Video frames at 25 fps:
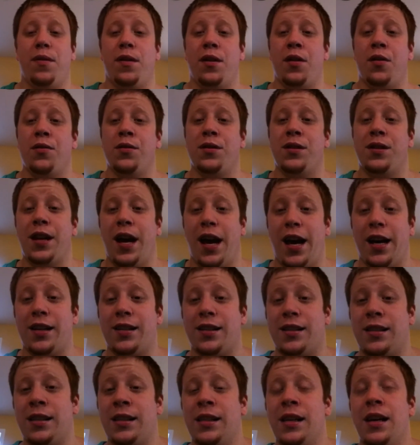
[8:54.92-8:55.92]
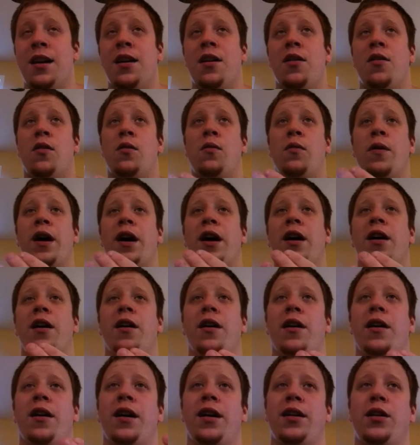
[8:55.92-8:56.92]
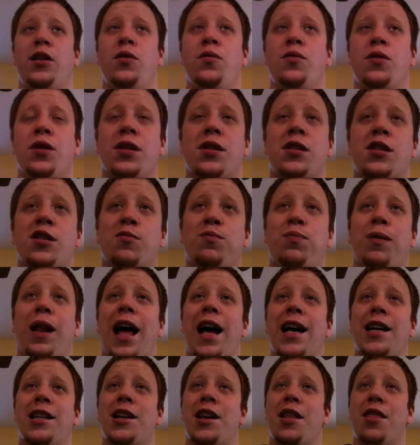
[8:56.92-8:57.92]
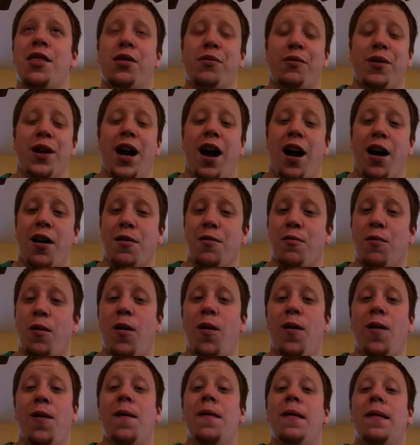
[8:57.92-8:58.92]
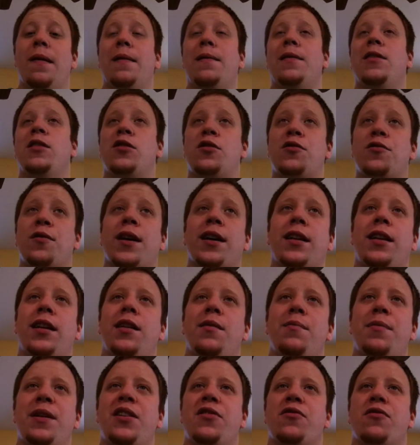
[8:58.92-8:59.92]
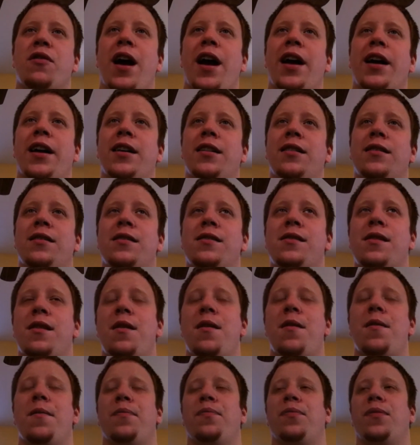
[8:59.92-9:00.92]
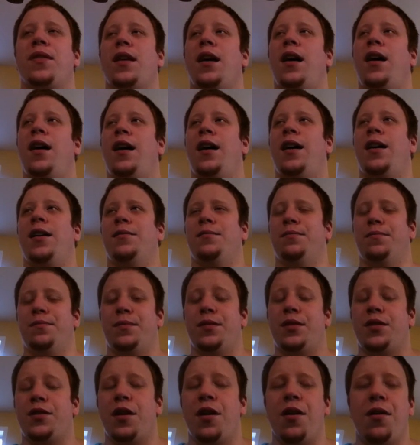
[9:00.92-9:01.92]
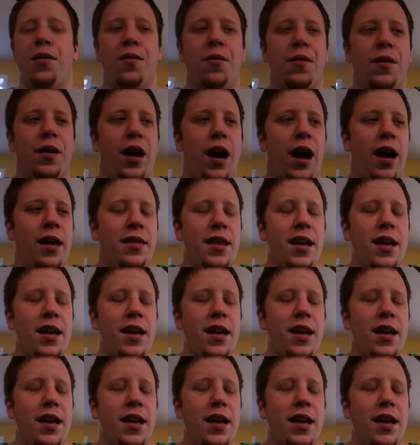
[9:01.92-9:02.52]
those decks where you just splash in 3 Iron Wall strictly to beat dragons. So I